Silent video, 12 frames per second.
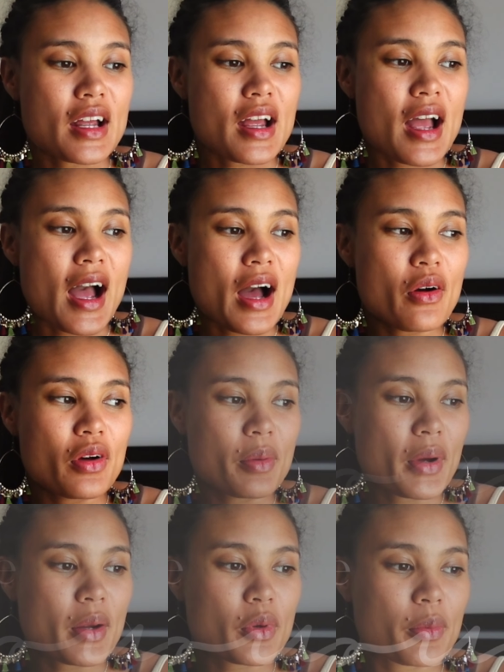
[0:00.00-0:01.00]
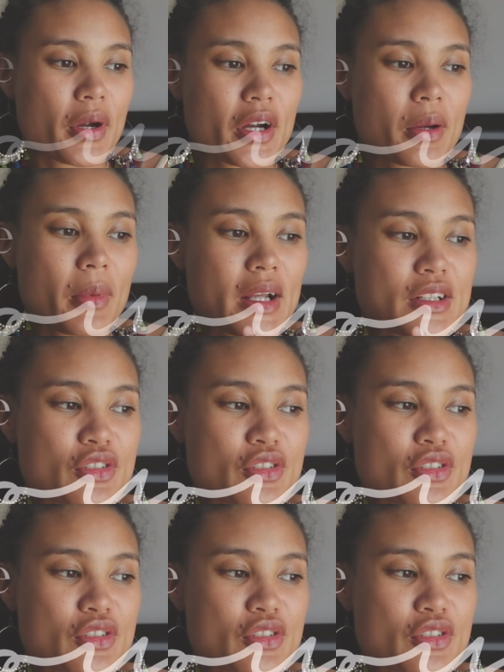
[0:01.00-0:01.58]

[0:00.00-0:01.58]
how am I preparing my